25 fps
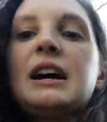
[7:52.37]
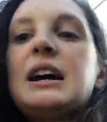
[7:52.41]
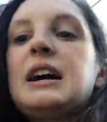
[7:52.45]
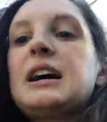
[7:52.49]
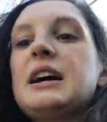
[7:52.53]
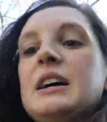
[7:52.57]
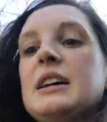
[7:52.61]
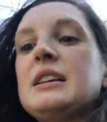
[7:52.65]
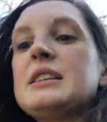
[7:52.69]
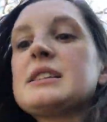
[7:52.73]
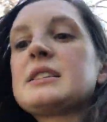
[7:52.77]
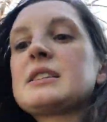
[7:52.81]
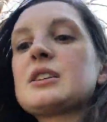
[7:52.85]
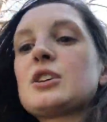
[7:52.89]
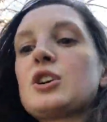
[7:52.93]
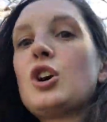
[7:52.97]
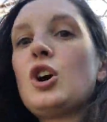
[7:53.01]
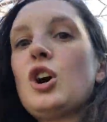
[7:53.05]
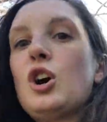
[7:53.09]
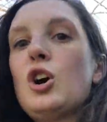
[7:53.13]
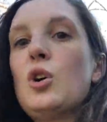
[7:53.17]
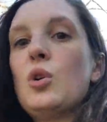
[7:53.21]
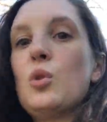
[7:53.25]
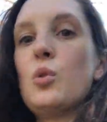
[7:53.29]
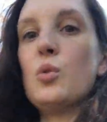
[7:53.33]
has
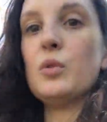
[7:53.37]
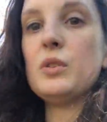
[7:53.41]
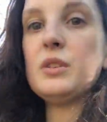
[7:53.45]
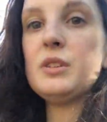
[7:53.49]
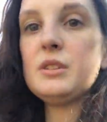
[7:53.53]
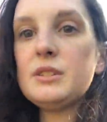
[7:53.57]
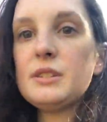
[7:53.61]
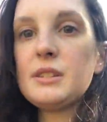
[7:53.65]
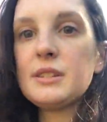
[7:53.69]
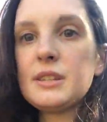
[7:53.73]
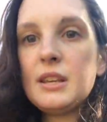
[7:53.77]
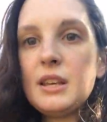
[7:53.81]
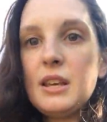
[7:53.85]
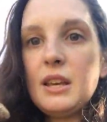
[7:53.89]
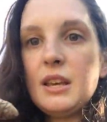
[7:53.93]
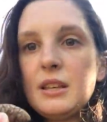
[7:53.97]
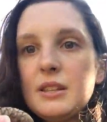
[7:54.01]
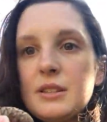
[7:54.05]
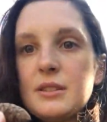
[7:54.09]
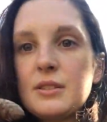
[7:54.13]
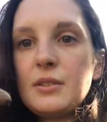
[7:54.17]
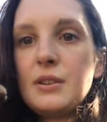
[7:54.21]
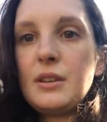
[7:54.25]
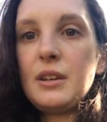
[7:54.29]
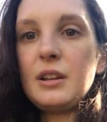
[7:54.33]
cones.
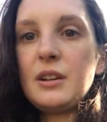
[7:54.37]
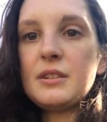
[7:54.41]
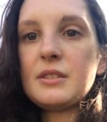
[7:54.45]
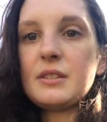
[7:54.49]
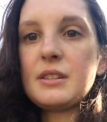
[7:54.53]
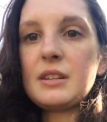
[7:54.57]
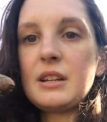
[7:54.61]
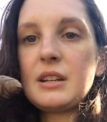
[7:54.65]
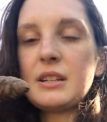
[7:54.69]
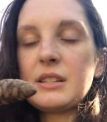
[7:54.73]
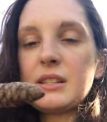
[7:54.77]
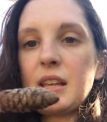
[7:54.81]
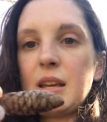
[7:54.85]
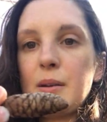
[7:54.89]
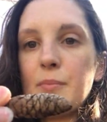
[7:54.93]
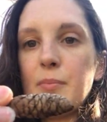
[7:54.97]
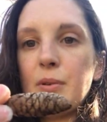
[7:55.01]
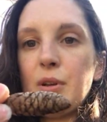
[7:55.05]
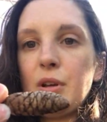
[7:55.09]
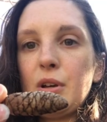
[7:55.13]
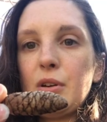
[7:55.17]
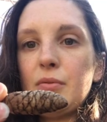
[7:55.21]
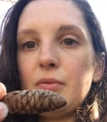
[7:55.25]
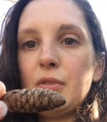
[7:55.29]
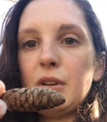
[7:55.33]
So here's an example
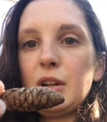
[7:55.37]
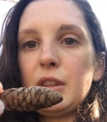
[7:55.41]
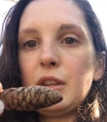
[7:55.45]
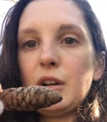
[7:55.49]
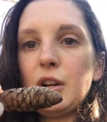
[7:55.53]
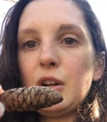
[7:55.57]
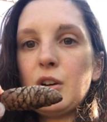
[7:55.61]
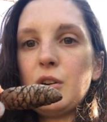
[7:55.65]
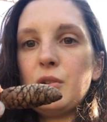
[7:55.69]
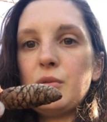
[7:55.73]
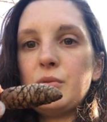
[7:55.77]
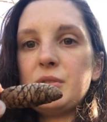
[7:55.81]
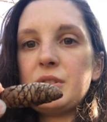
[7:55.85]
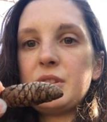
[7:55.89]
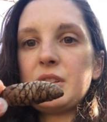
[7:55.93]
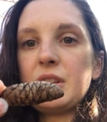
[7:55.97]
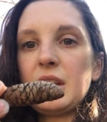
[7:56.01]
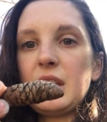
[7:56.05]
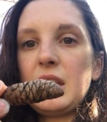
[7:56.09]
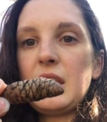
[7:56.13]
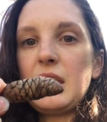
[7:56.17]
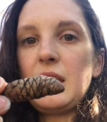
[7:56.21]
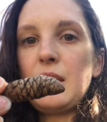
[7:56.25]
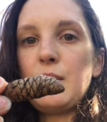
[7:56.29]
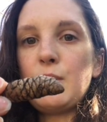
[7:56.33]
of one of the cones that
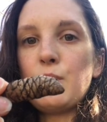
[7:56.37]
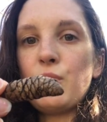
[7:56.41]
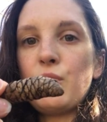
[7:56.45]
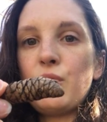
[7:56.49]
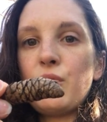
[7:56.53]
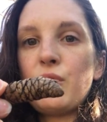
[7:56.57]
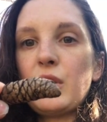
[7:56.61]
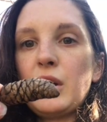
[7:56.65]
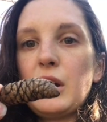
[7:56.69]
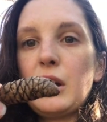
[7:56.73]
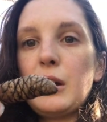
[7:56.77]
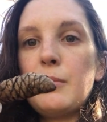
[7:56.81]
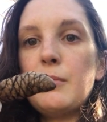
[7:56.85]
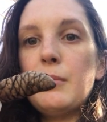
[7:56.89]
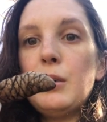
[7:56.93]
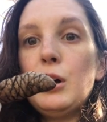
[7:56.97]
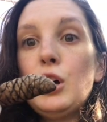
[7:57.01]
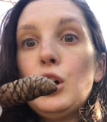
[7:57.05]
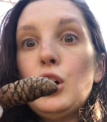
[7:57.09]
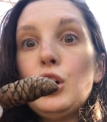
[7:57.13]
came from